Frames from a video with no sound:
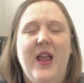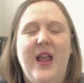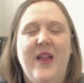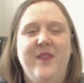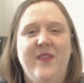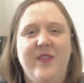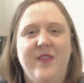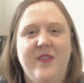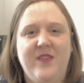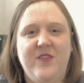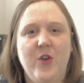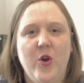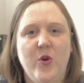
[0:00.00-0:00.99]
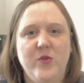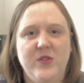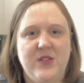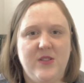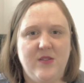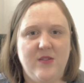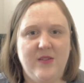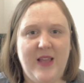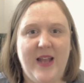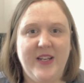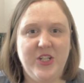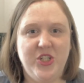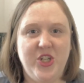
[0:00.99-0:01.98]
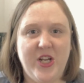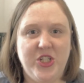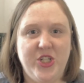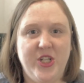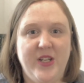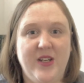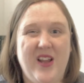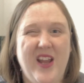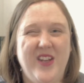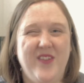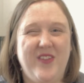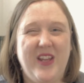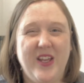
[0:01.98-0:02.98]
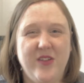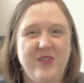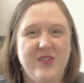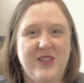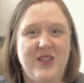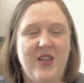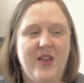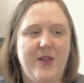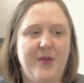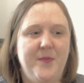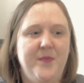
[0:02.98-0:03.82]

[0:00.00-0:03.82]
And that injection kind of kills the